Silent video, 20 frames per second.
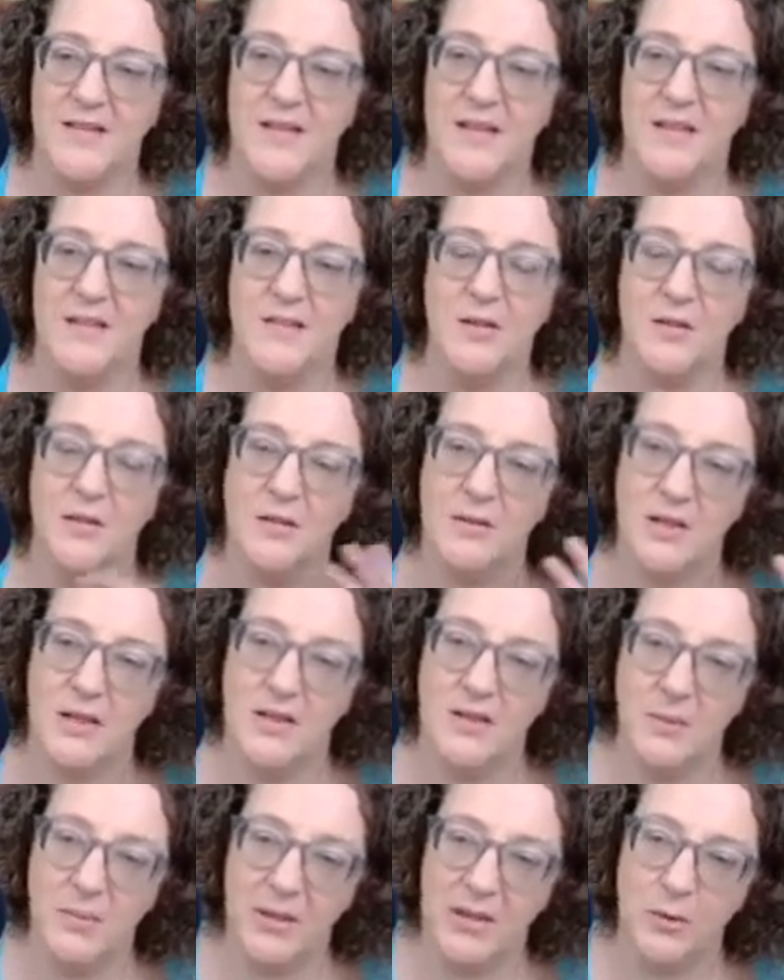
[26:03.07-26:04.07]
in
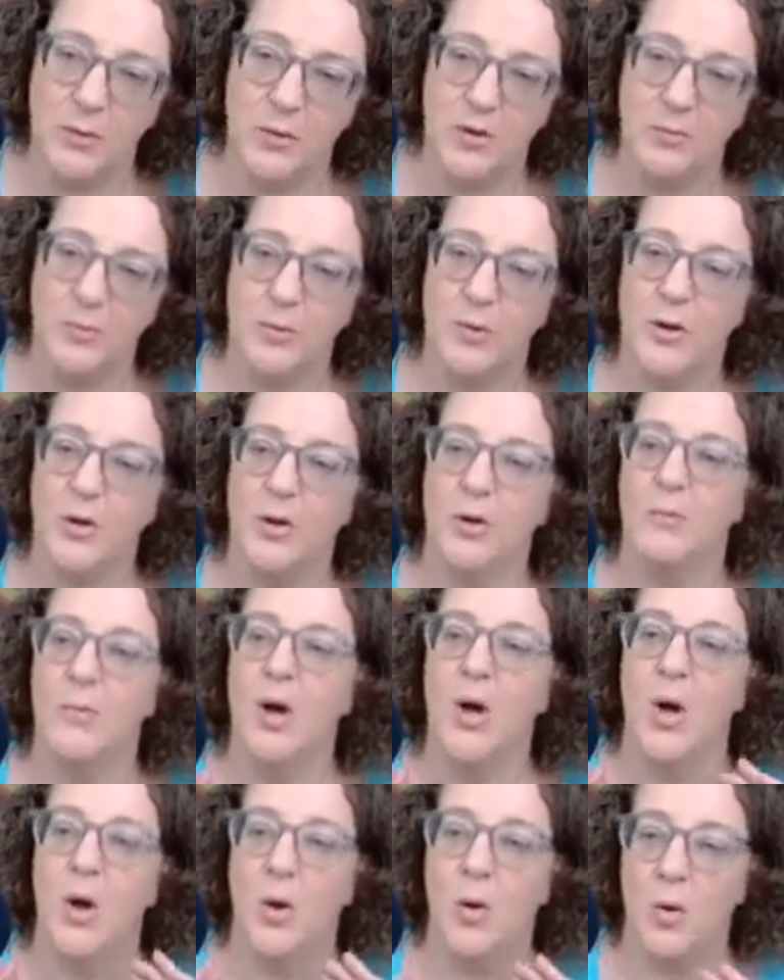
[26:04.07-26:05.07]
the big group
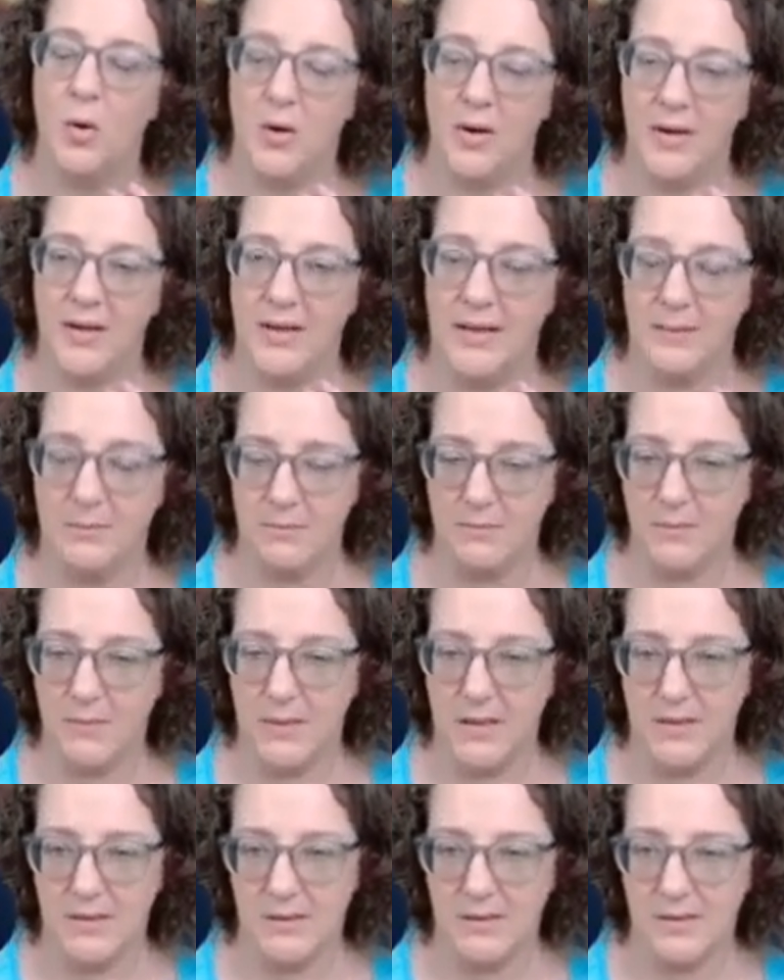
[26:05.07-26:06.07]
room, or
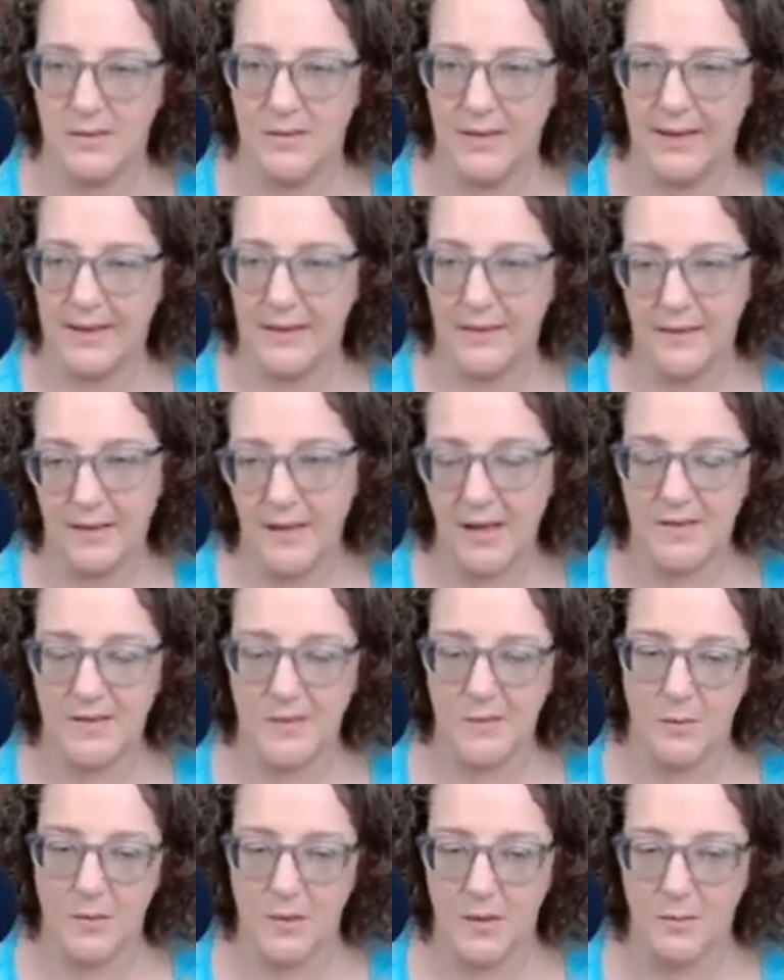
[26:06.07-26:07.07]
in like in
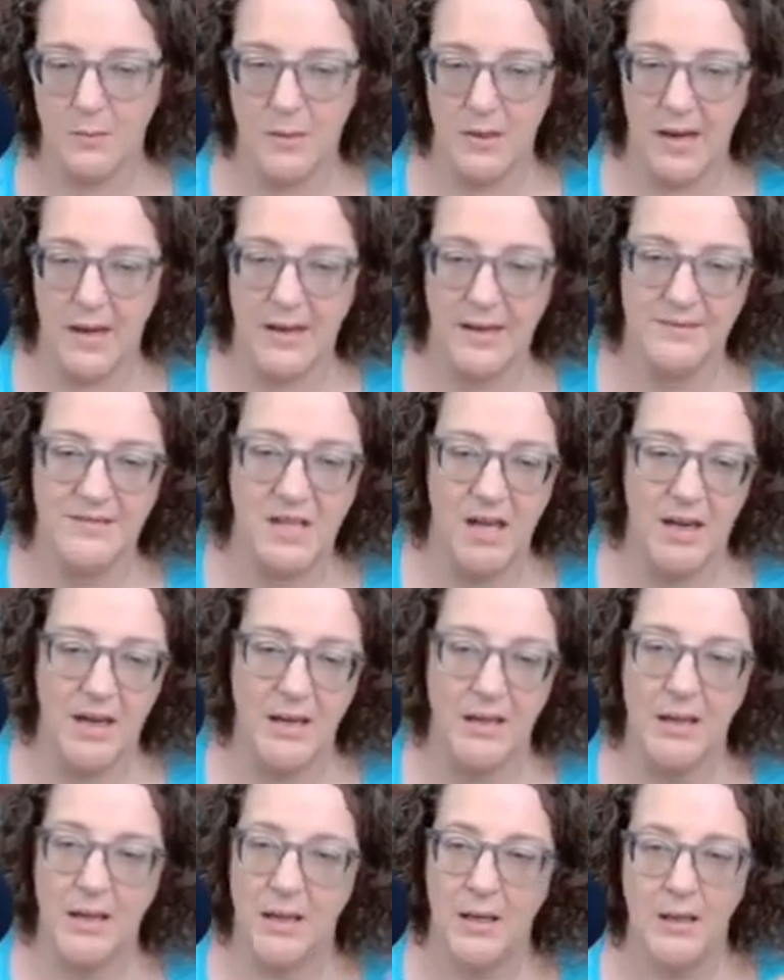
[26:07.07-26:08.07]
cases where I've done
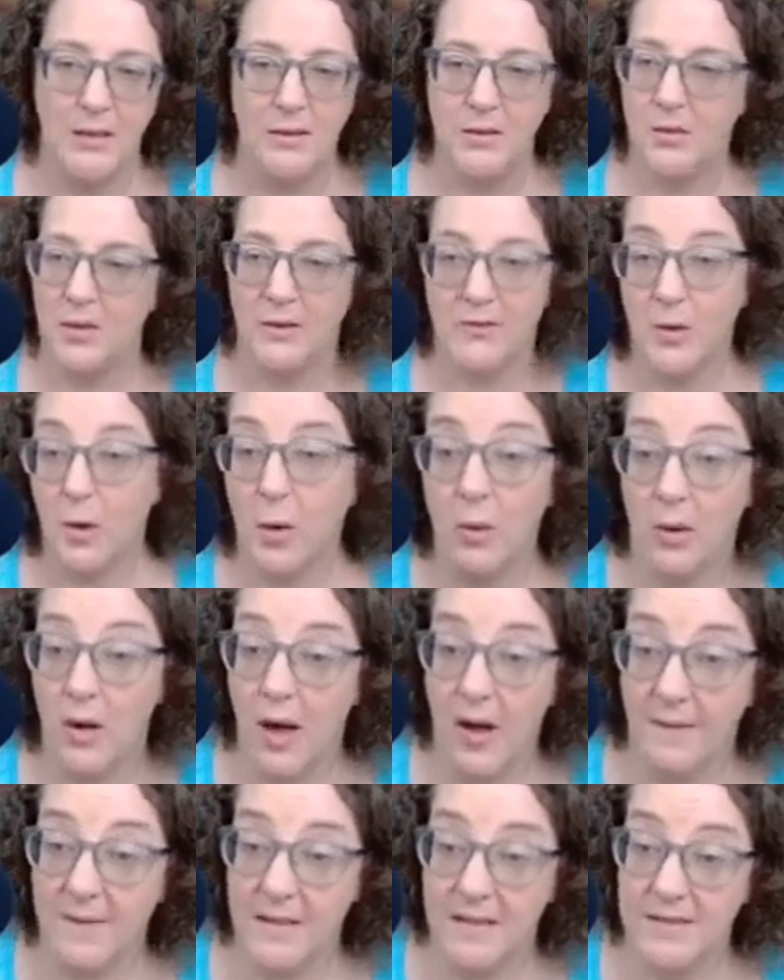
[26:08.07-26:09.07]
it, you have your own
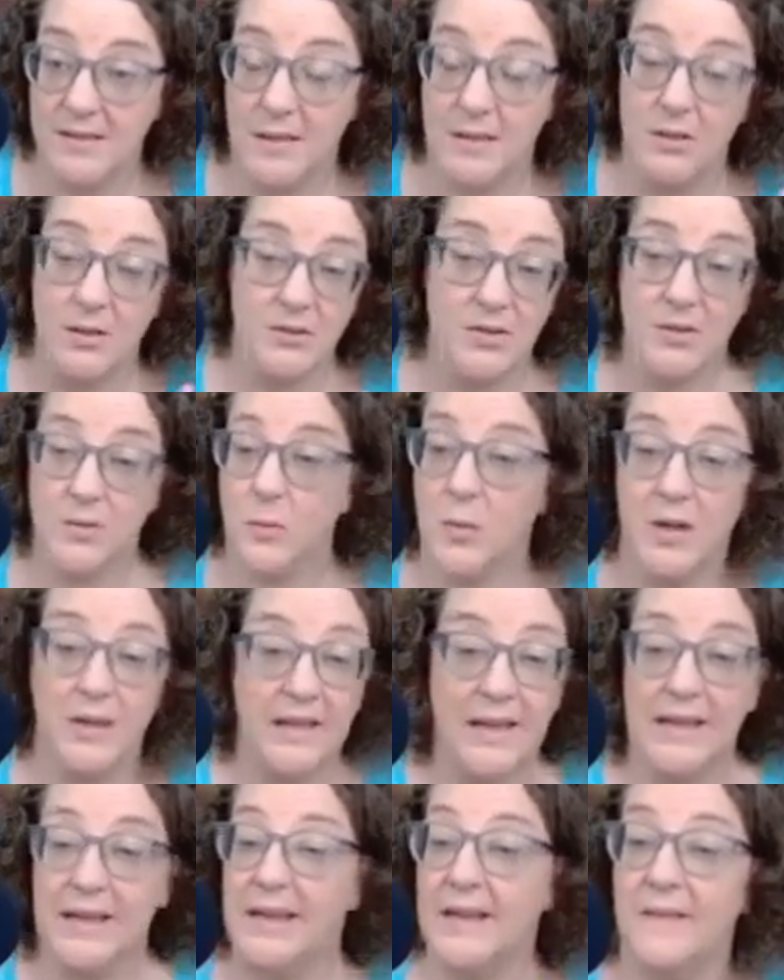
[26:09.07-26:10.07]
office and you're just
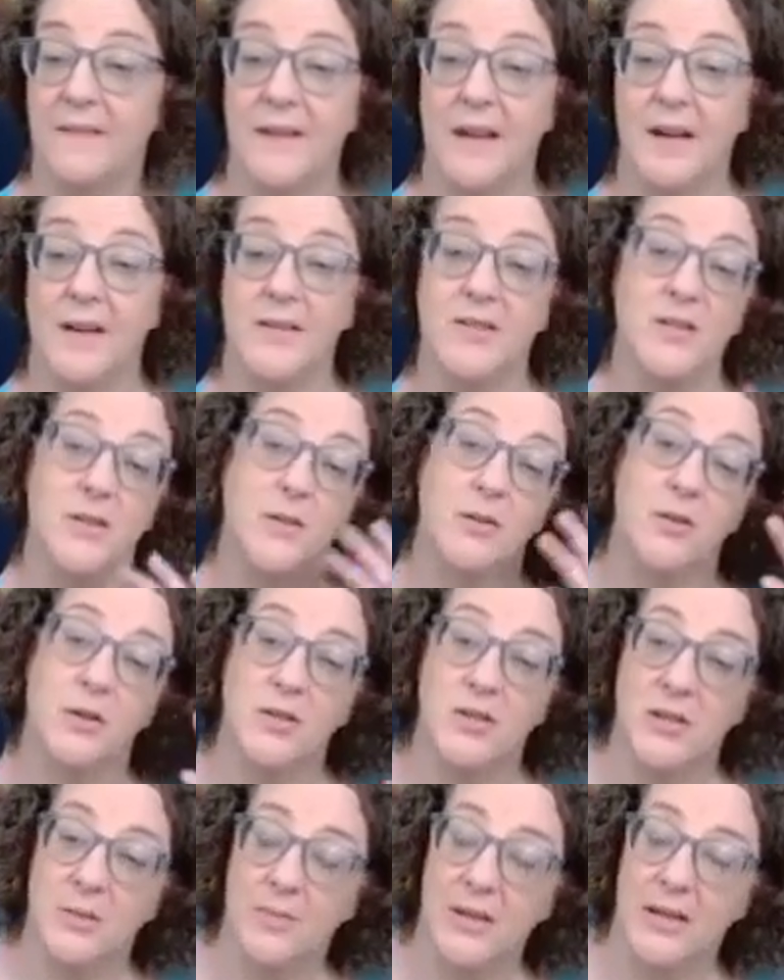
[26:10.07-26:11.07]
working in there. So you go
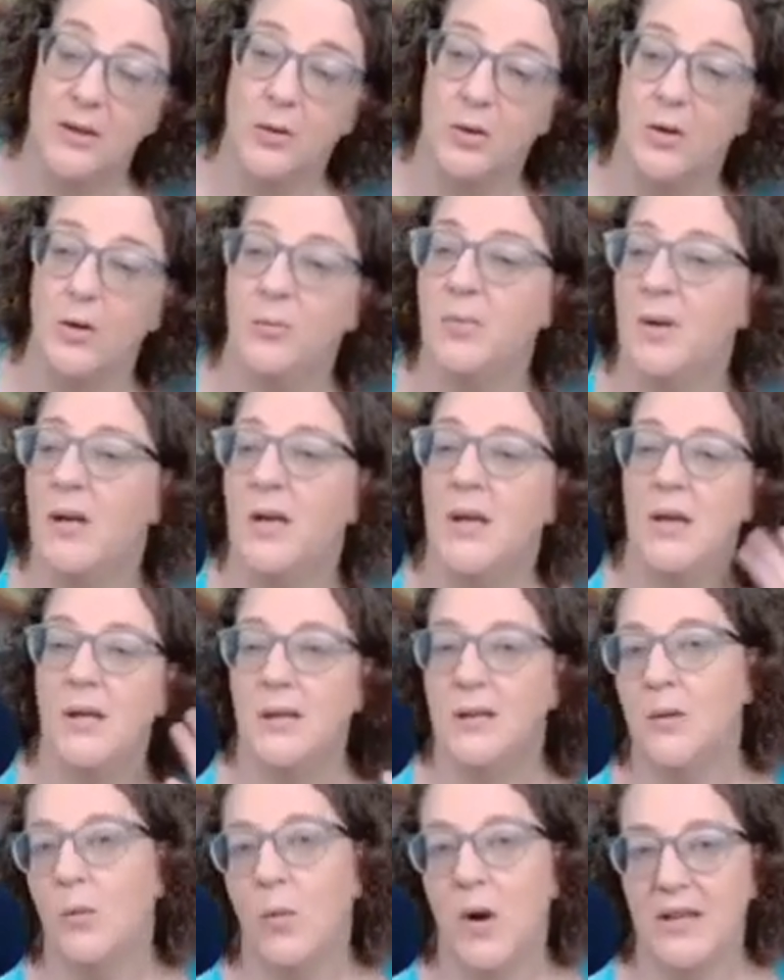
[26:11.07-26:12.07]
to the big group,
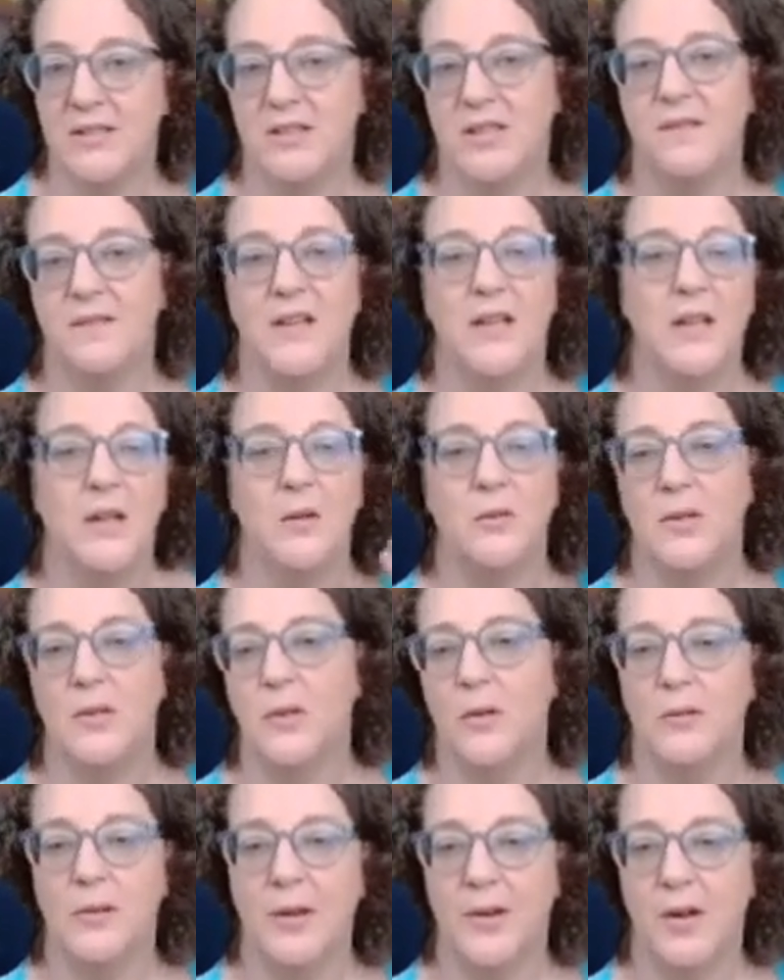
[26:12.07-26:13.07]
you watch the video,
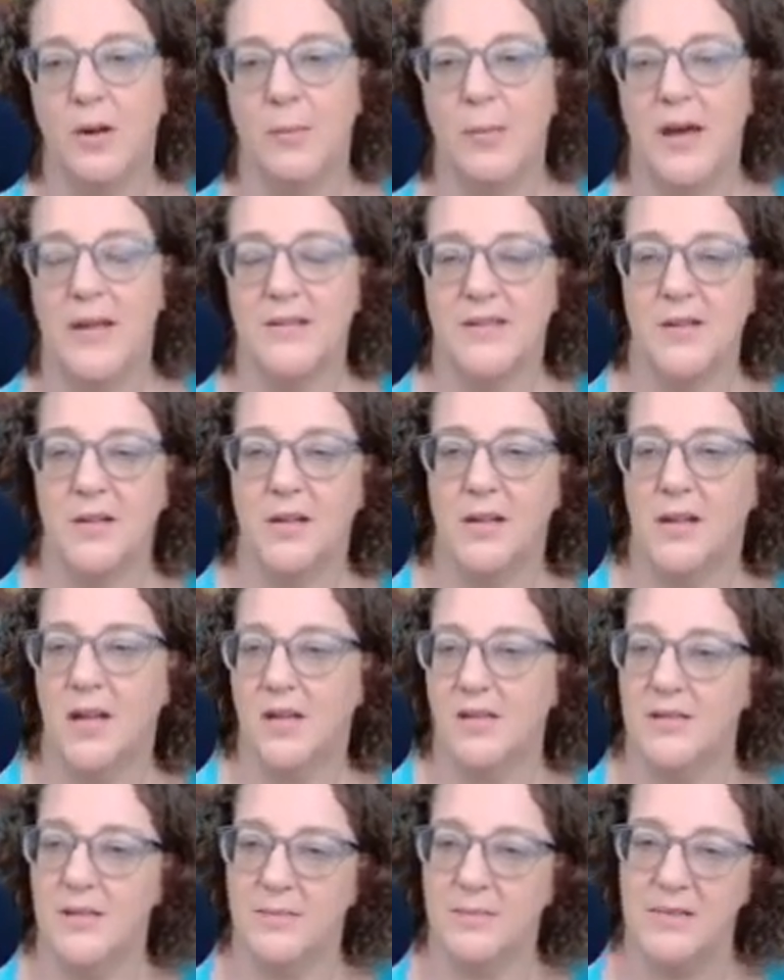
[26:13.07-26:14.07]
you learn about a certain
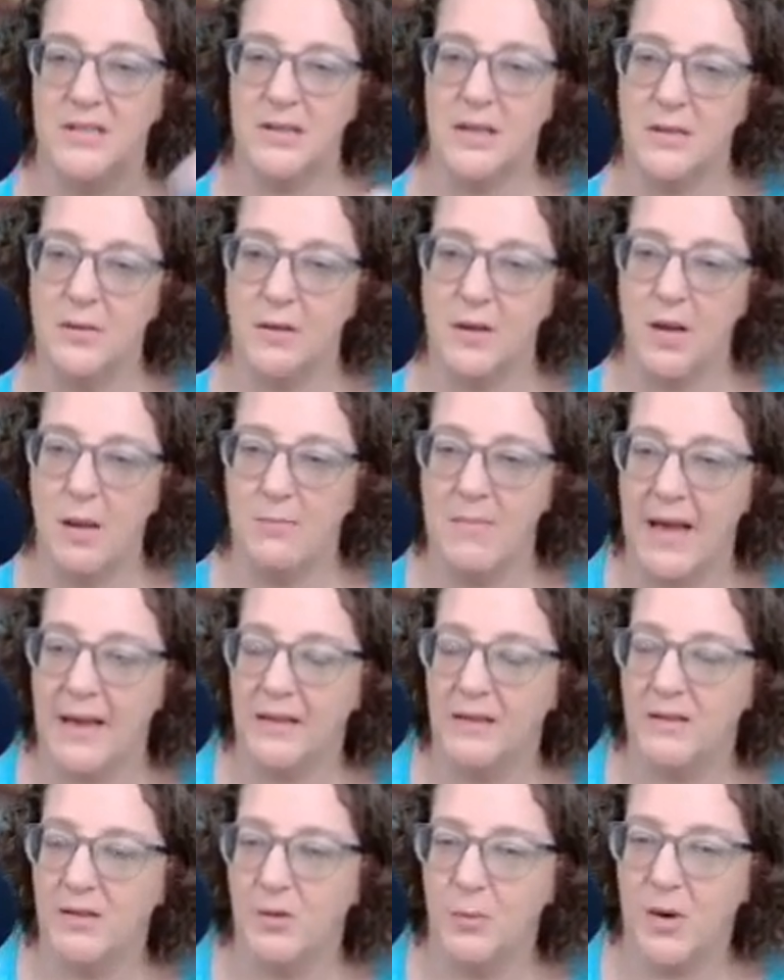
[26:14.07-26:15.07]
concept, and then you come
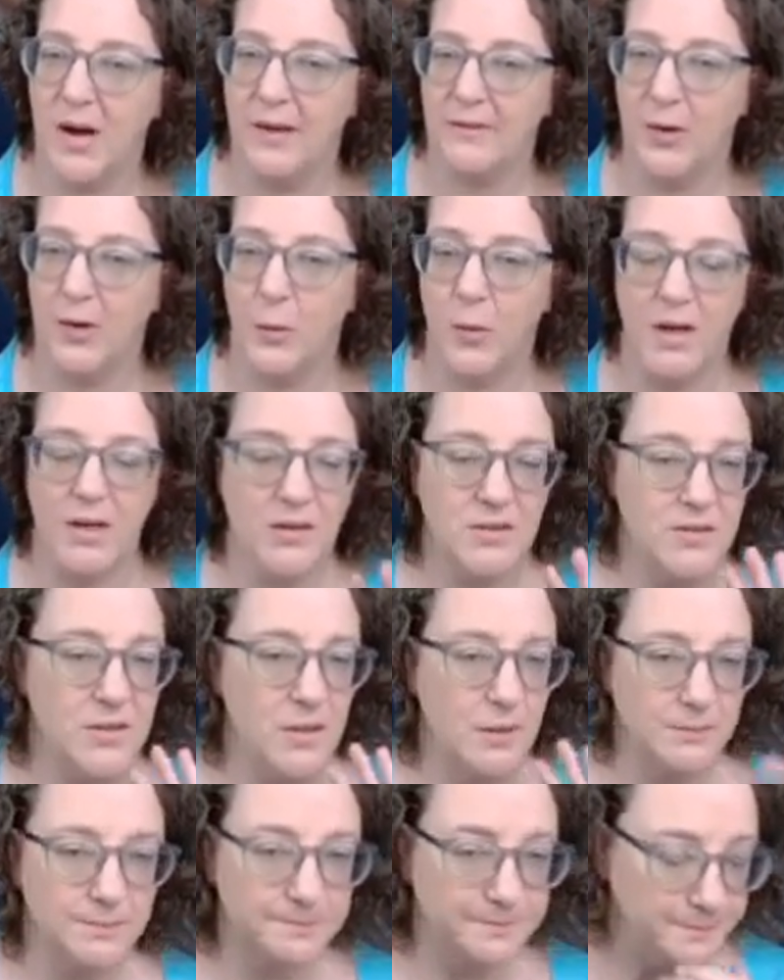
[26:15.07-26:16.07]
back and do private work.
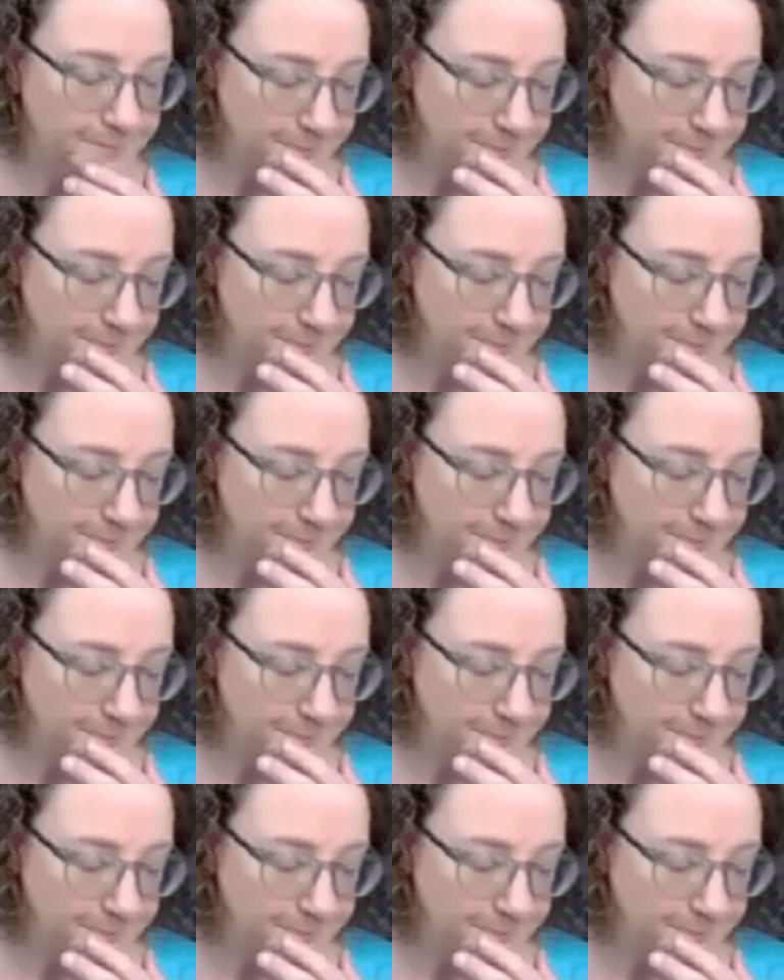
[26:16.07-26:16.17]
So